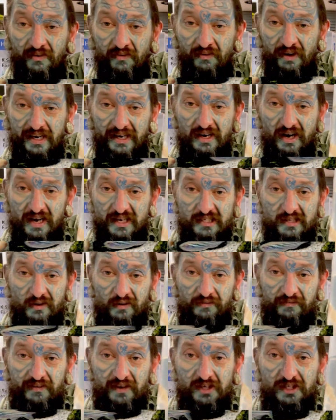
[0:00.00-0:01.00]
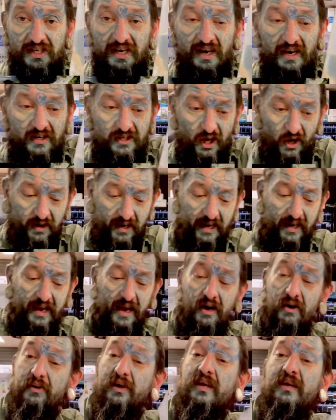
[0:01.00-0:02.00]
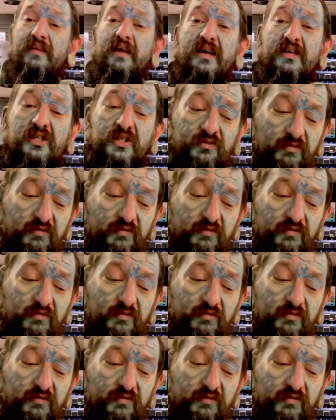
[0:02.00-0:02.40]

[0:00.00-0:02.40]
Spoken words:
Really nice little fish. Don't eat algae, they just